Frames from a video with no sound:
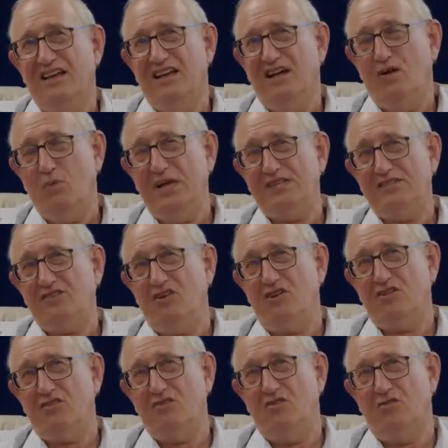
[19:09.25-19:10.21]
Now,
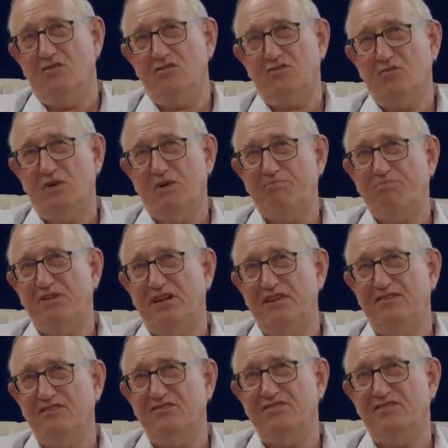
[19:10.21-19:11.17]
Westcott and Hort were
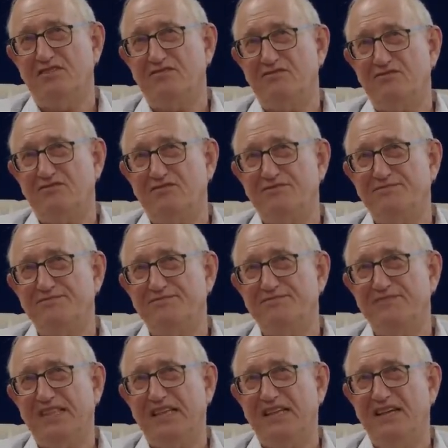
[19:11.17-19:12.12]
Protestants,
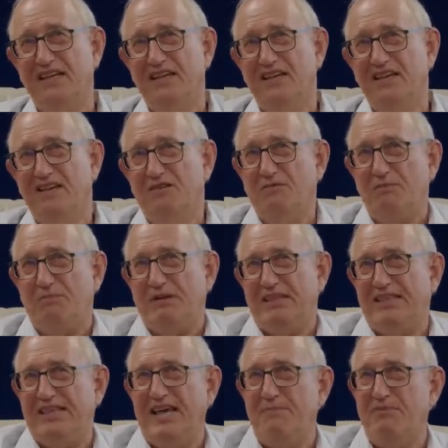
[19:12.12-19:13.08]

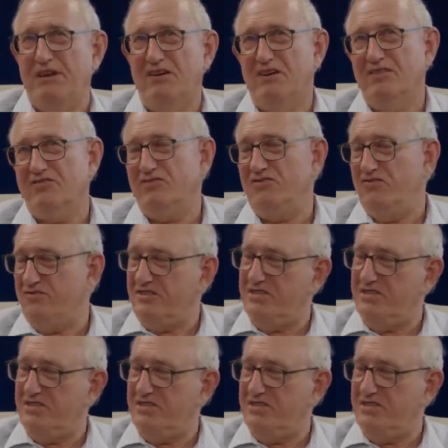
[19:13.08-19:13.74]
but they belonged to